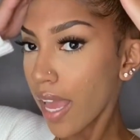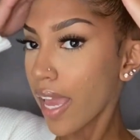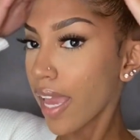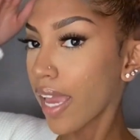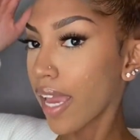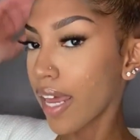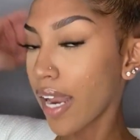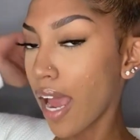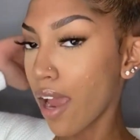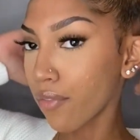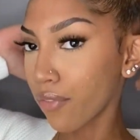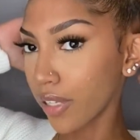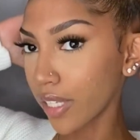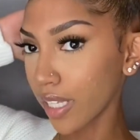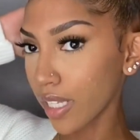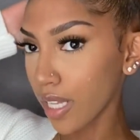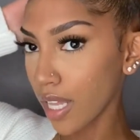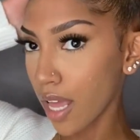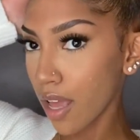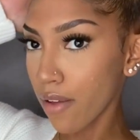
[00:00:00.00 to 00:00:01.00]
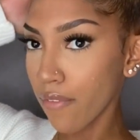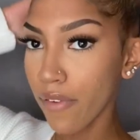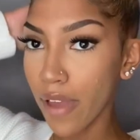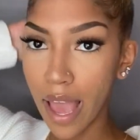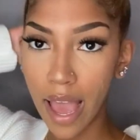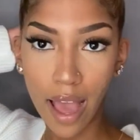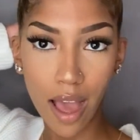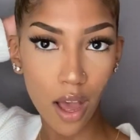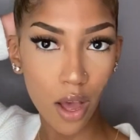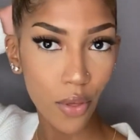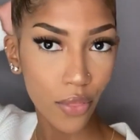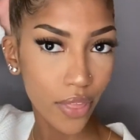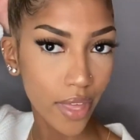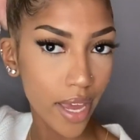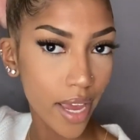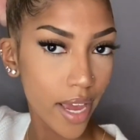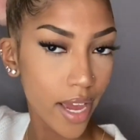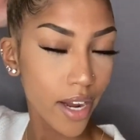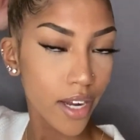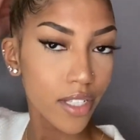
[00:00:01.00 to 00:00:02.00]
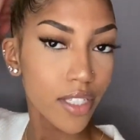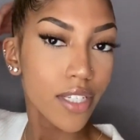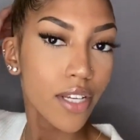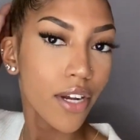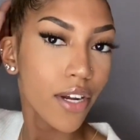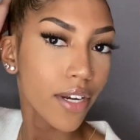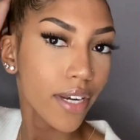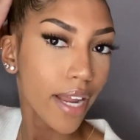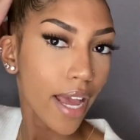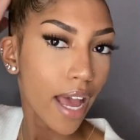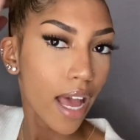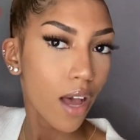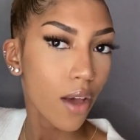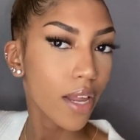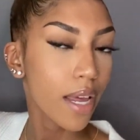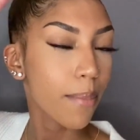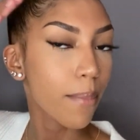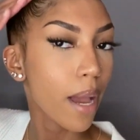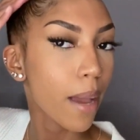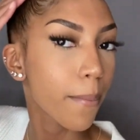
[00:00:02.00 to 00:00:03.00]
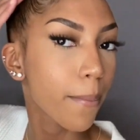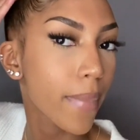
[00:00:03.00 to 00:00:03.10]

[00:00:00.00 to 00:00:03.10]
And I really love how the hair turned out and my